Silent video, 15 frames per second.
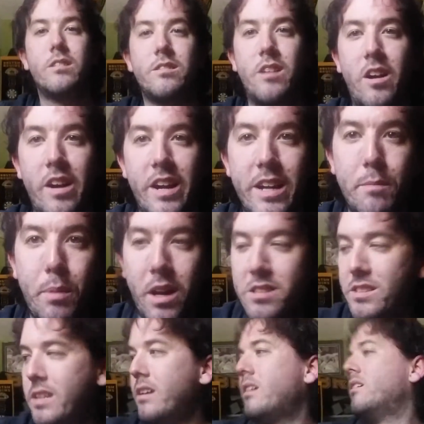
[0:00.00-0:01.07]
Sorry, I had to pause
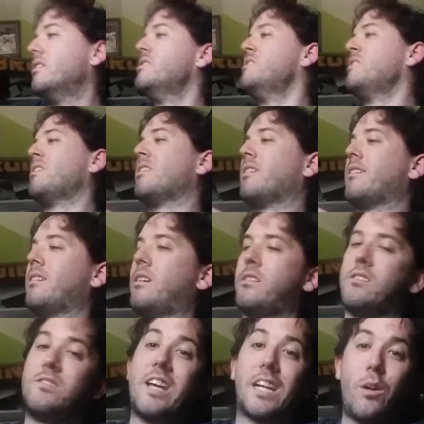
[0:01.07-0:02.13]
there.
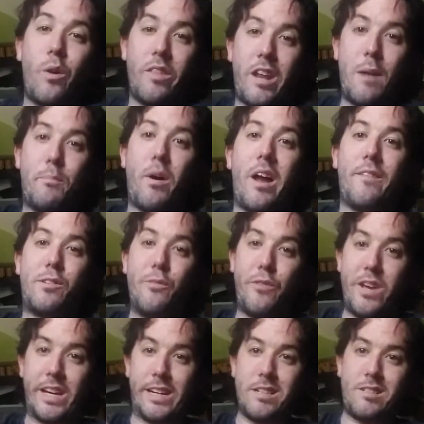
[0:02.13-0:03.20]
Second one that I bought after
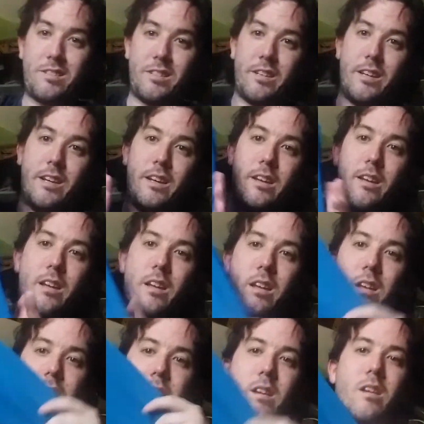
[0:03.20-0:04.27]
Vegas
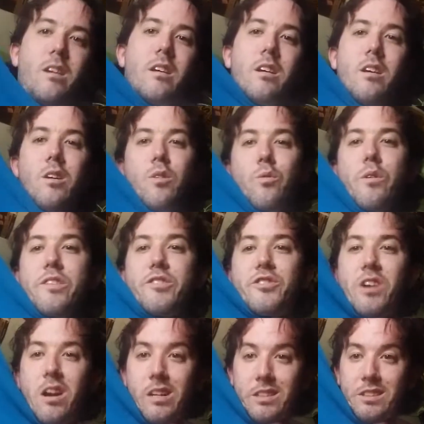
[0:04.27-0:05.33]
were the
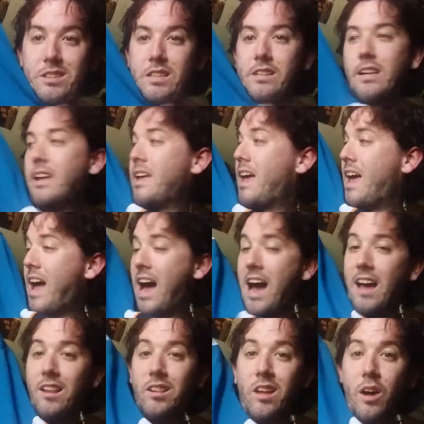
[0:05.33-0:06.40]
Sharks.
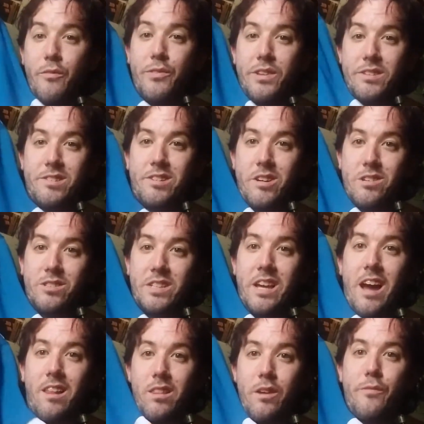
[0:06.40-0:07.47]
I love this jersey.
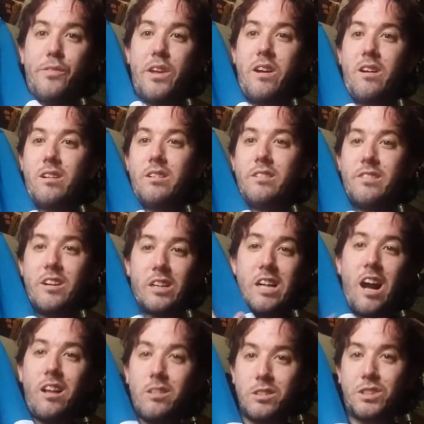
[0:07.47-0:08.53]
I love their
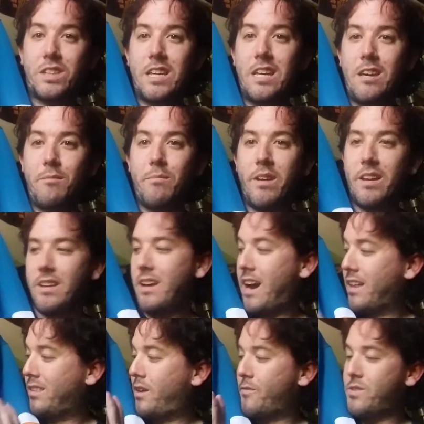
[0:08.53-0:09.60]
color scheme. I
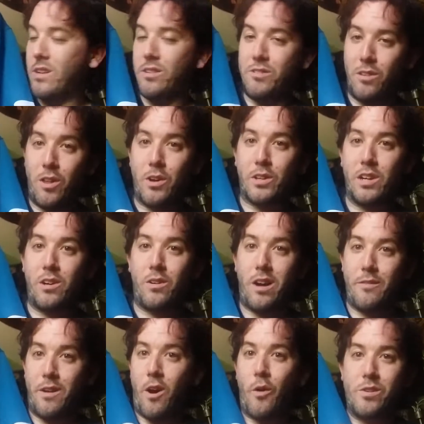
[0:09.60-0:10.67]
love this logo. I've
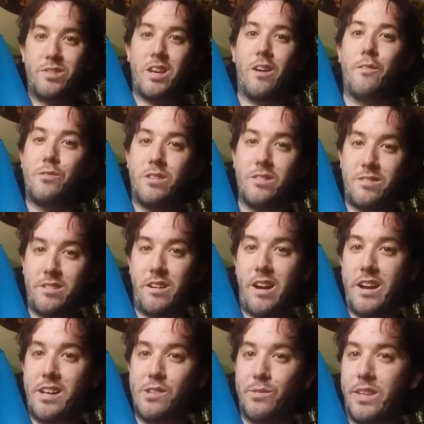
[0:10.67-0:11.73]
always have since the
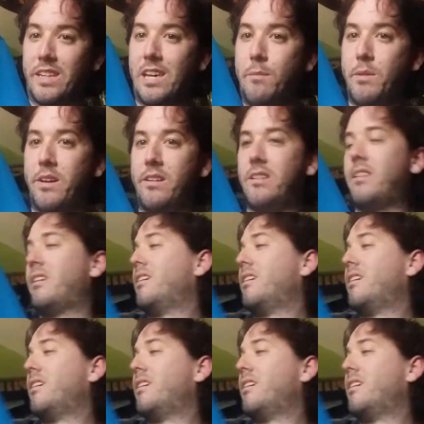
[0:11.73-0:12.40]
90s when they came in.